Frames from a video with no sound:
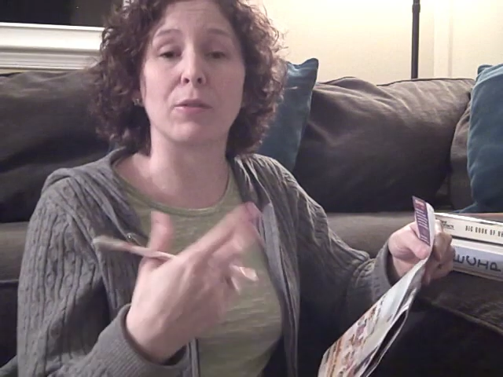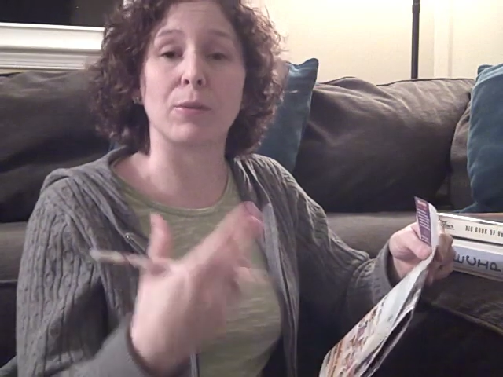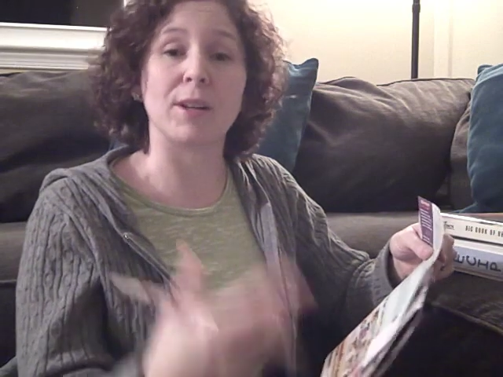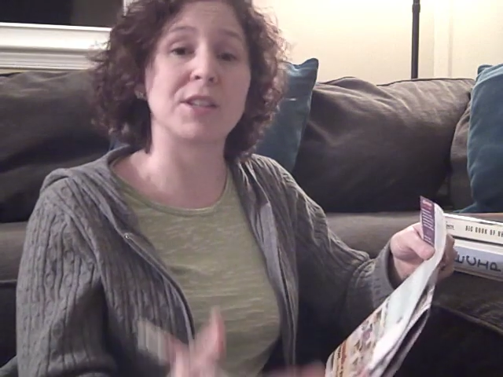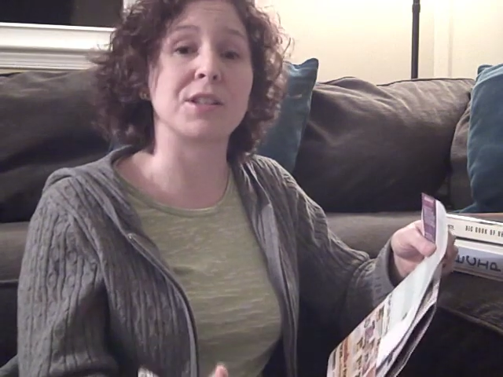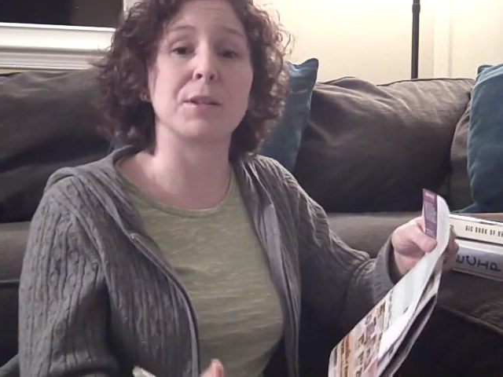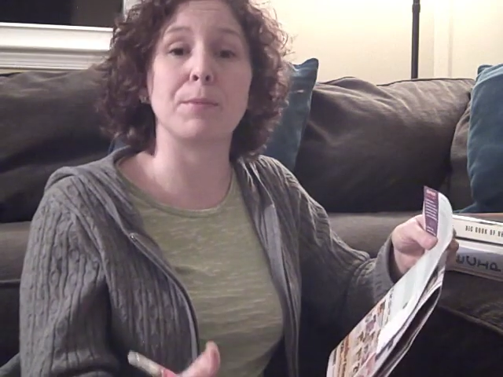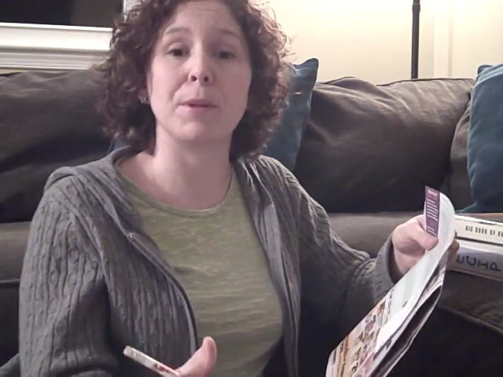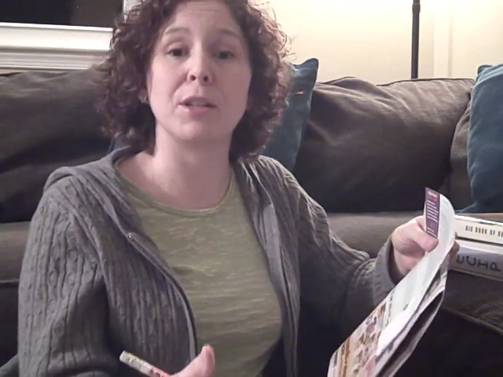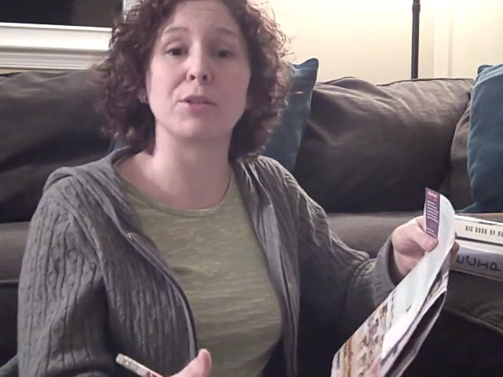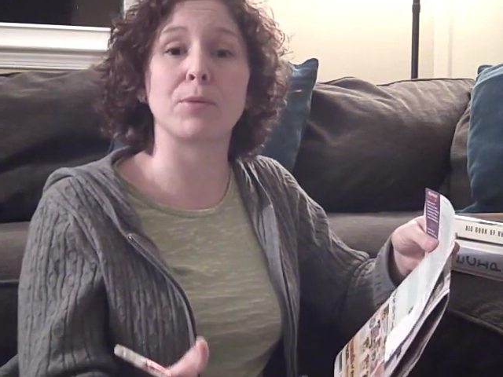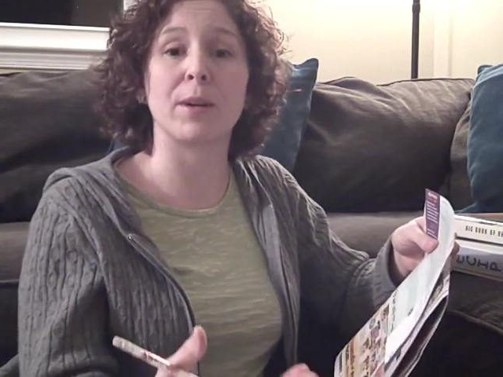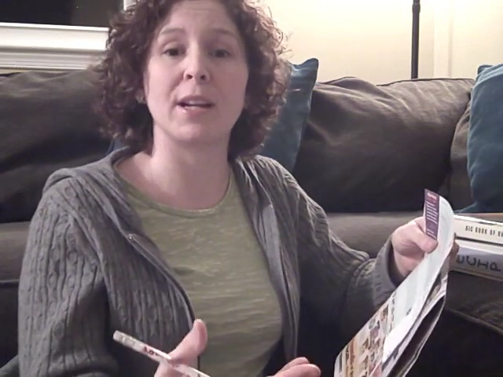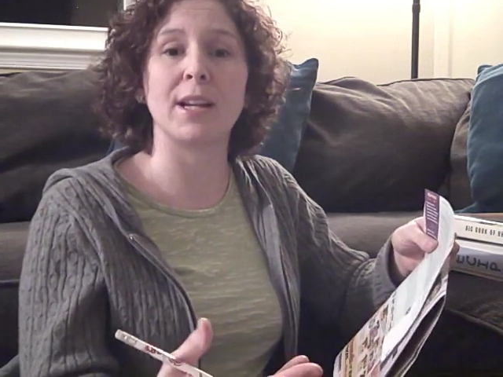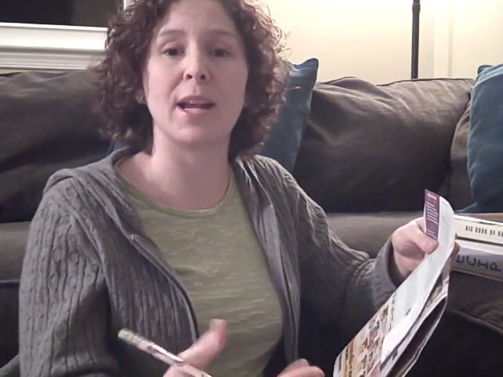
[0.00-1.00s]
of
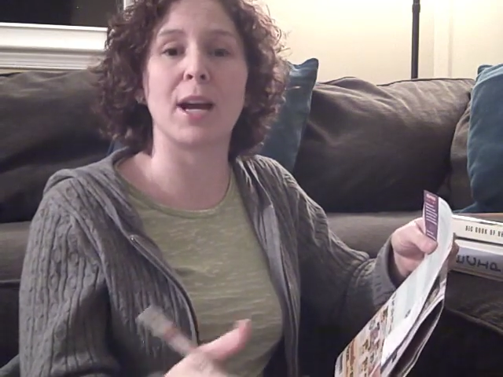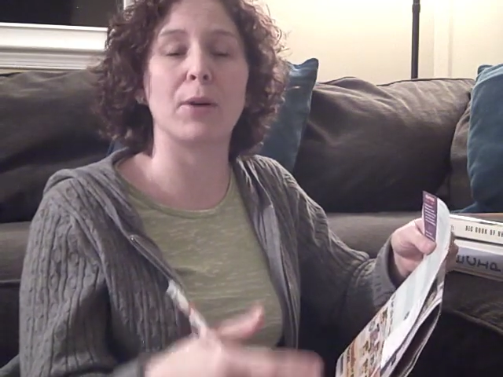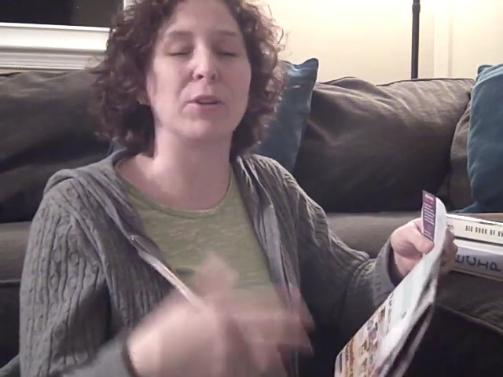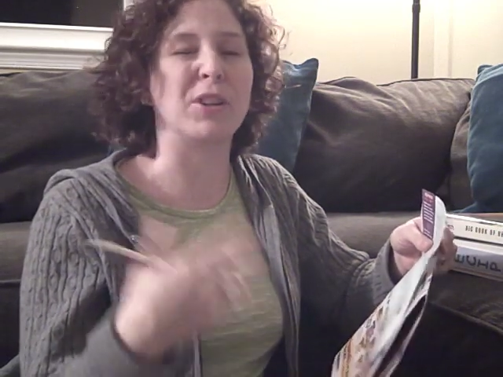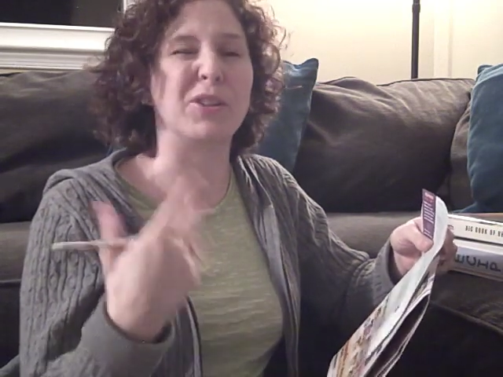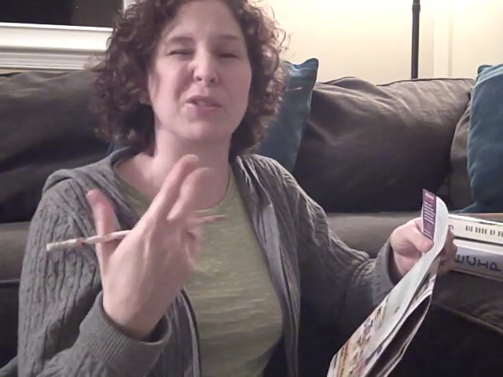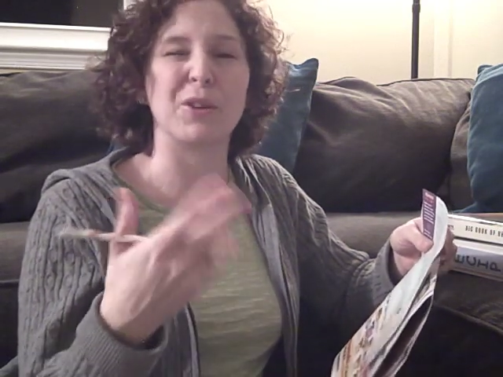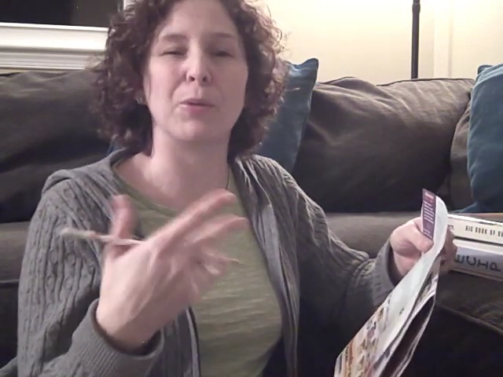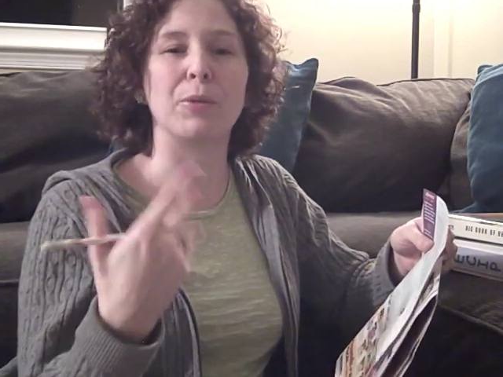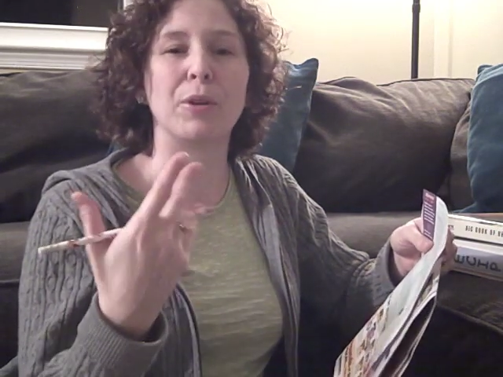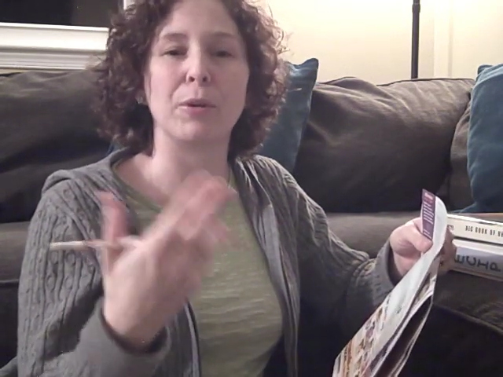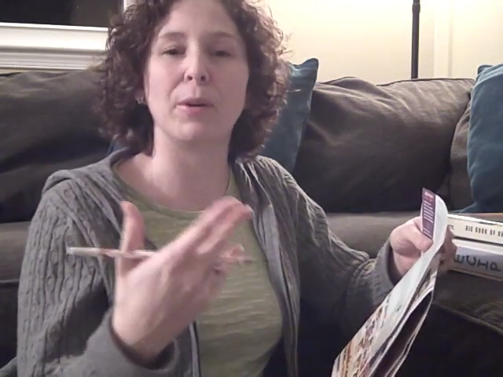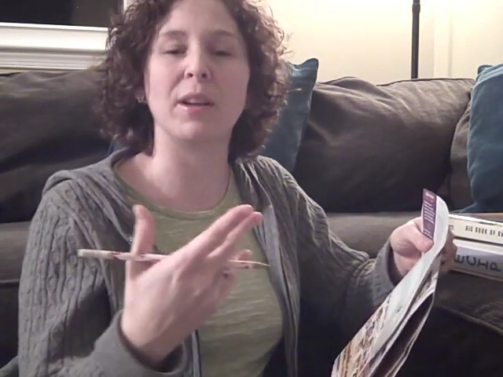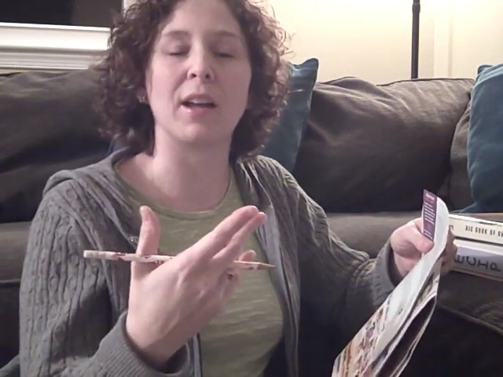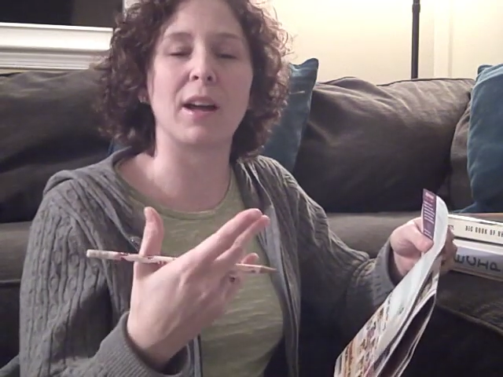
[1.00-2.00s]
recipes right now or you don't know